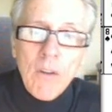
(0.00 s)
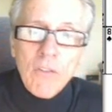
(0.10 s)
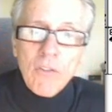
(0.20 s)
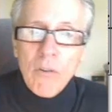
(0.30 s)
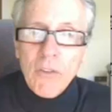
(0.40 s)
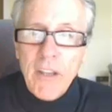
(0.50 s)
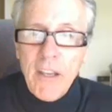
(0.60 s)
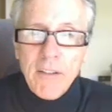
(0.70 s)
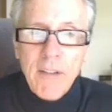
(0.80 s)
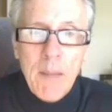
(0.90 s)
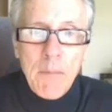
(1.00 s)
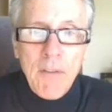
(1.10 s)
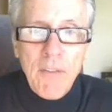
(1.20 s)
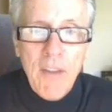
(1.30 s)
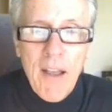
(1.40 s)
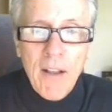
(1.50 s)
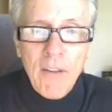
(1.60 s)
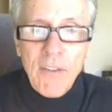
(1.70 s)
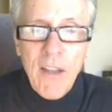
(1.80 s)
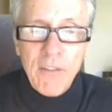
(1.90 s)
So the King of Diamonds
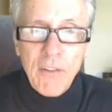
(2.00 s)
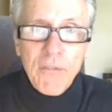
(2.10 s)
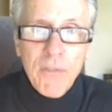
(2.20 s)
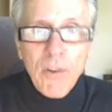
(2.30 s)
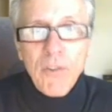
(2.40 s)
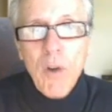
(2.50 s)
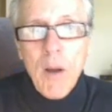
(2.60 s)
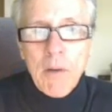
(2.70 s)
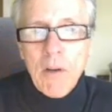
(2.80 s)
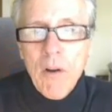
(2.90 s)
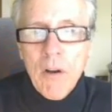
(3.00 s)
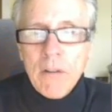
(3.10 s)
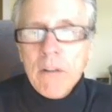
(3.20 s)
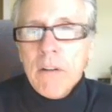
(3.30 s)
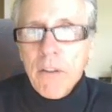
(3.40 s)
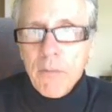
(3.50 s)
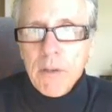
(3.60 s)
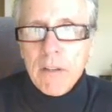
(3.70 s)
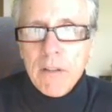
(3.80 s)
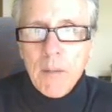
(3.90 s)
has as its first karma card the
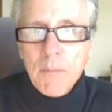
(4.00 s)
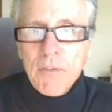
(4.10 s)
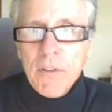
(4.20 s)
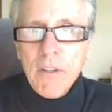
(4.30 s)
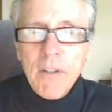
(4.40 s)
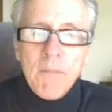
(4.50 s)
Three of Clubs.